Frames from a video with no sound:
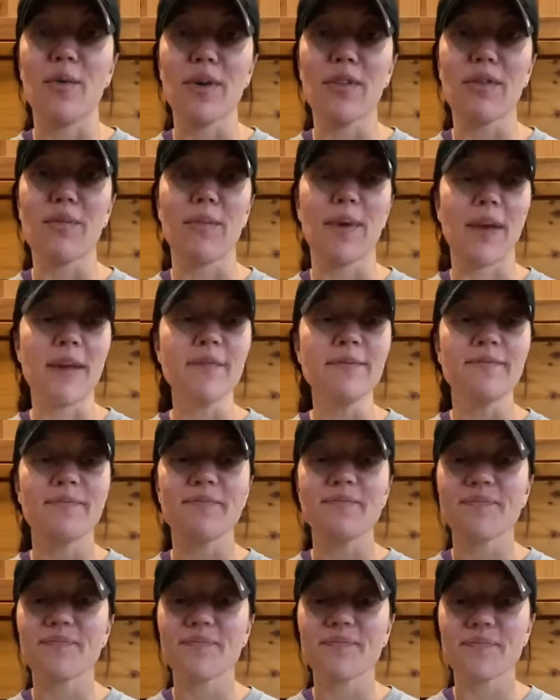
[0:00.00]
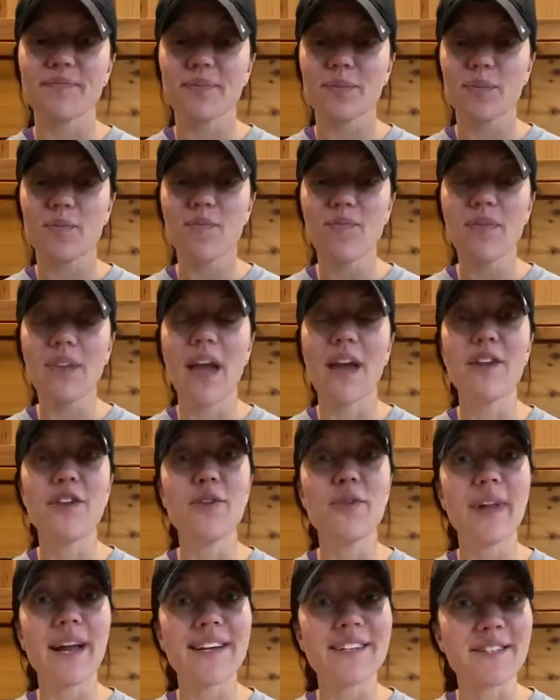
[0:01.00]
with me and
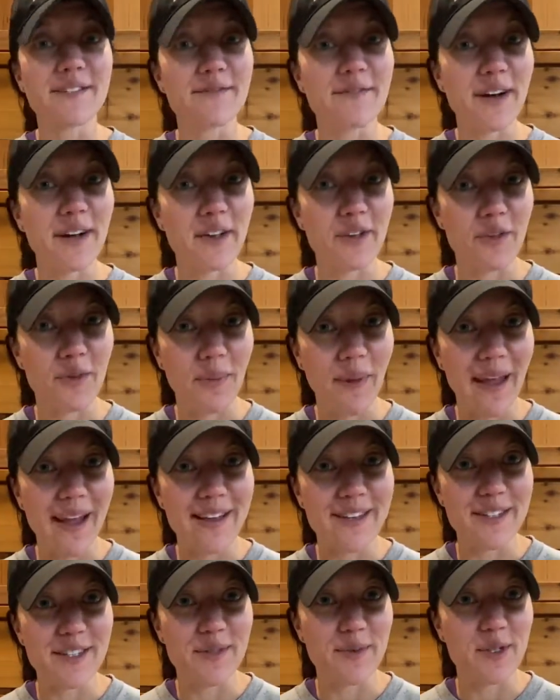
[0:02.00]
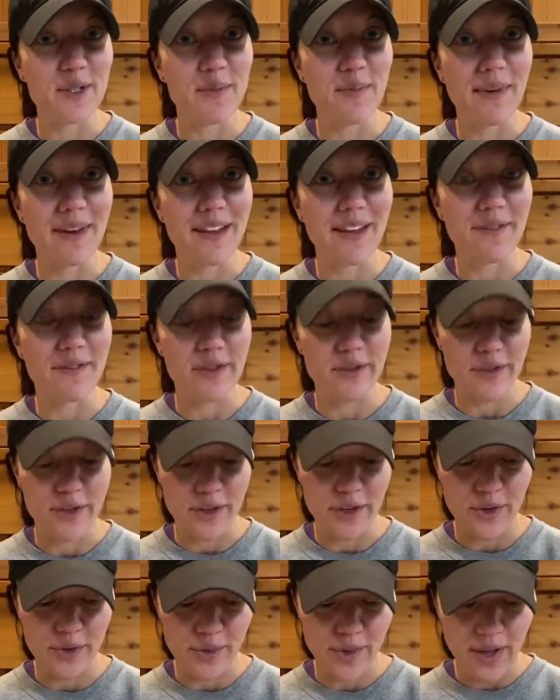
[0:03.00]
you like to follow the pages, which many of you
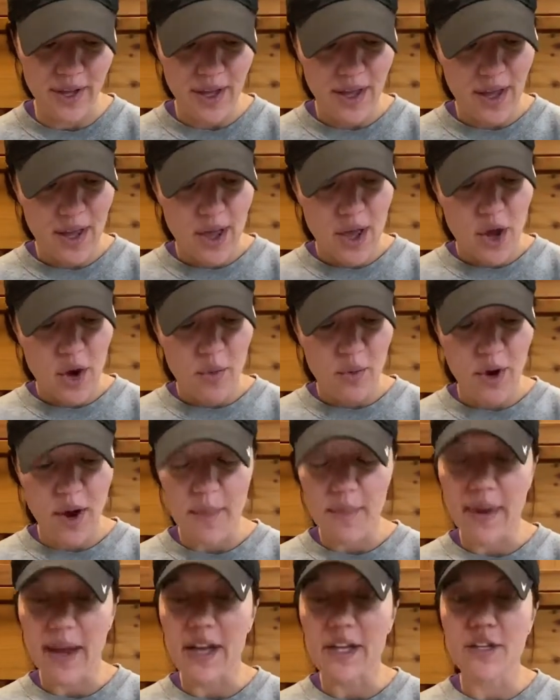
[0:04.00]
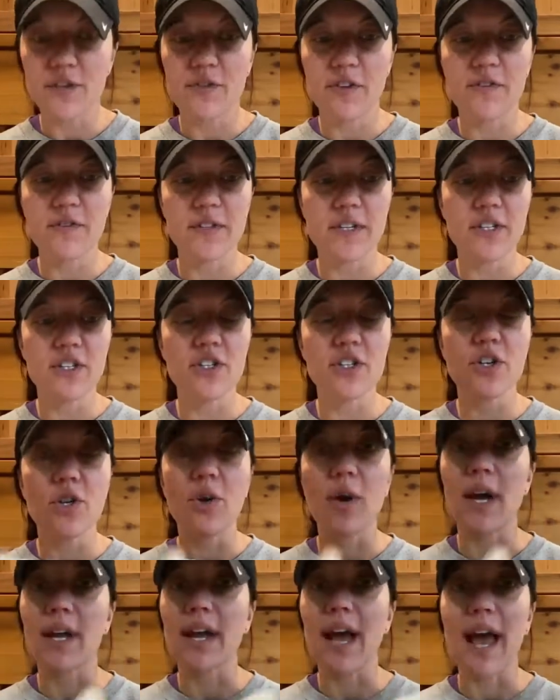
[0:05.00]
do, we're on page
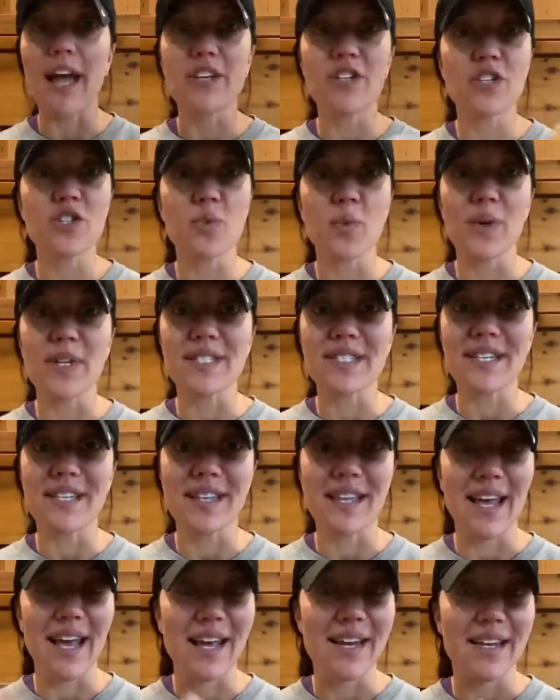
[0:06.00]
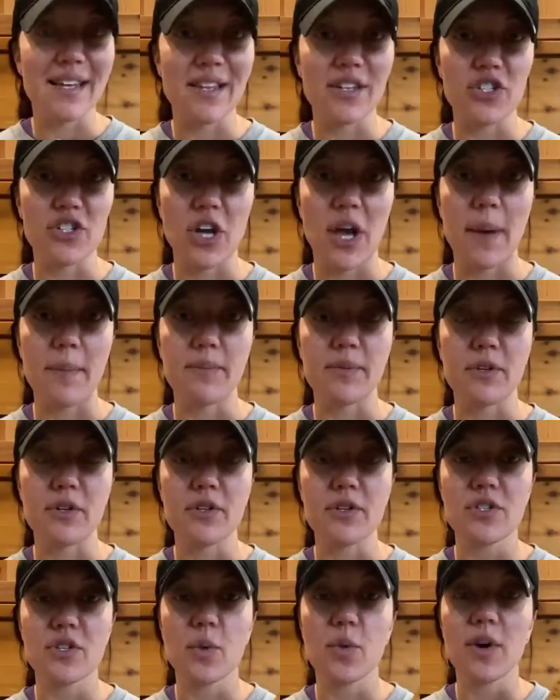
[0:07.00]
52 and I just went to the end of the chapter.
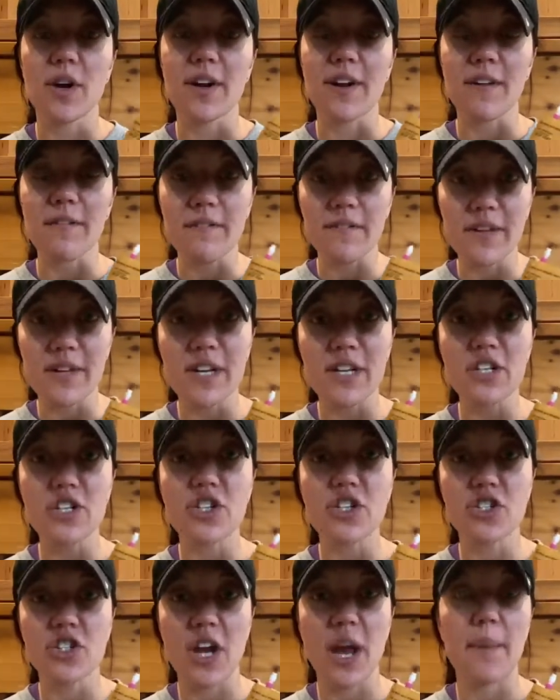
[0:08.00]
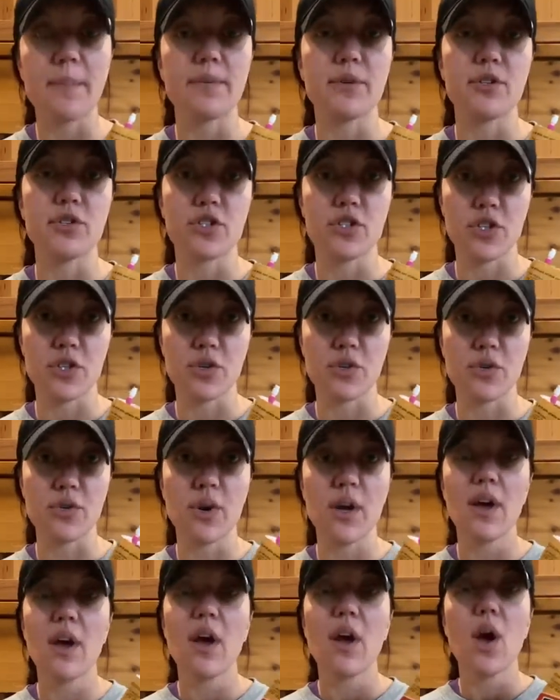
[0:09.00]
So we're going to finish chapter 2.
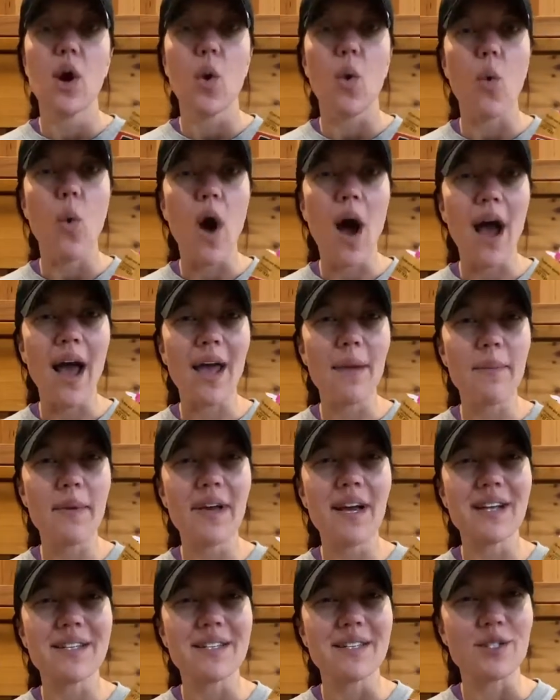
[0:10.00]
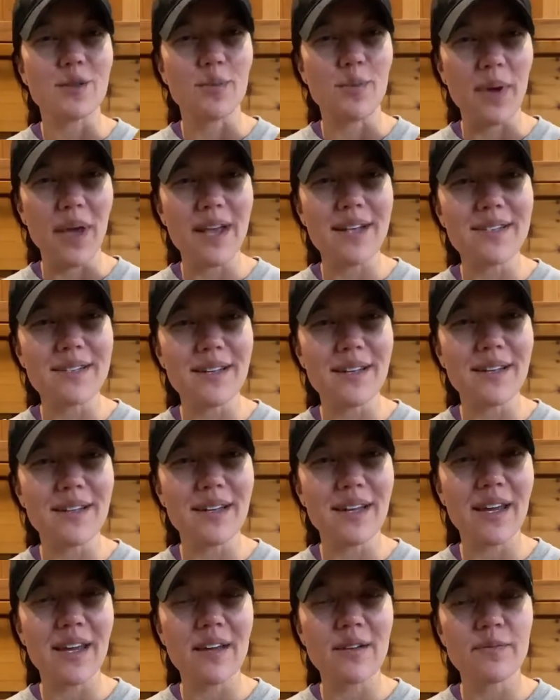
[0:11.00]
Why? Because it's
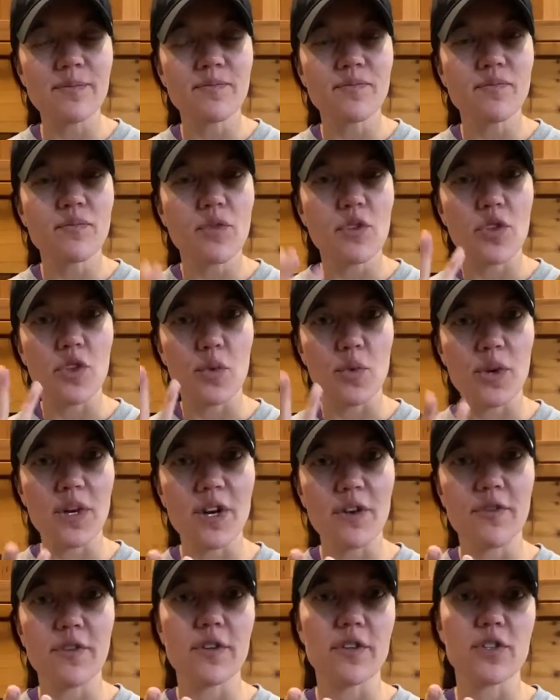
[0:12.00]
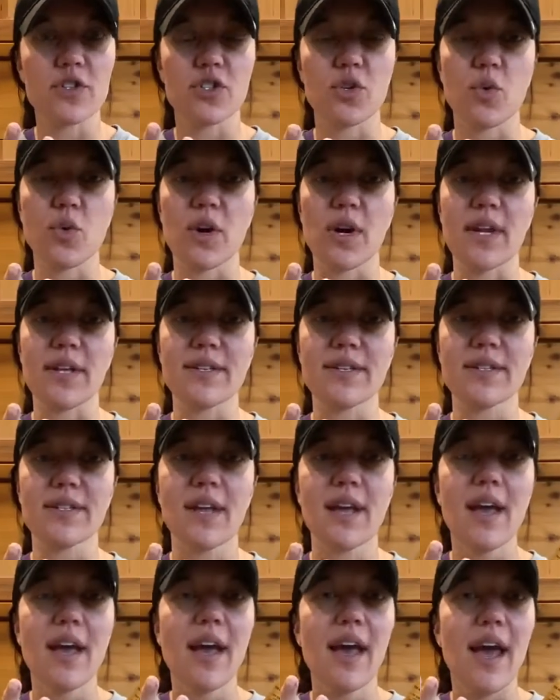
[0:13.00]
basically three different stories
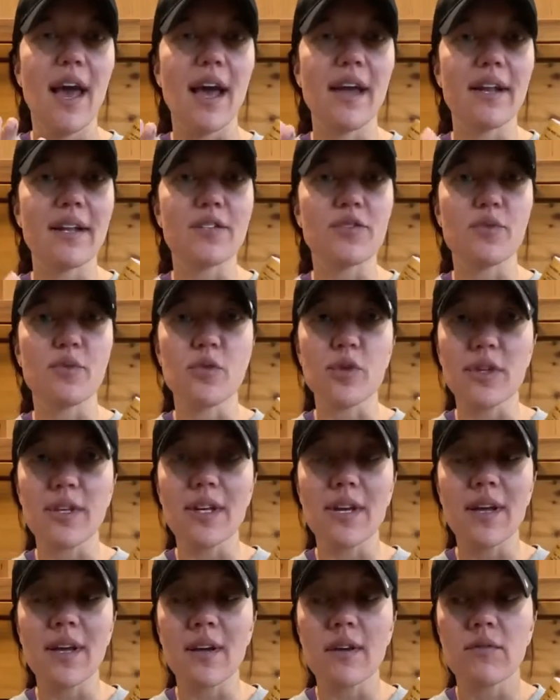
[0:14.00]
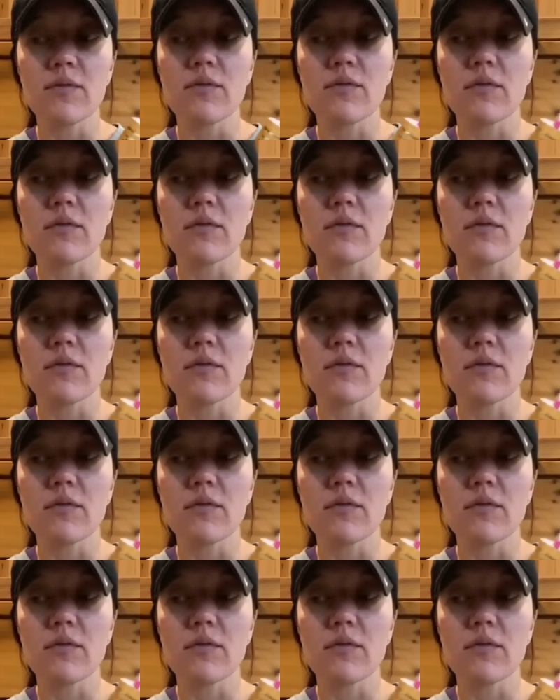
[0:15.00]
and it's really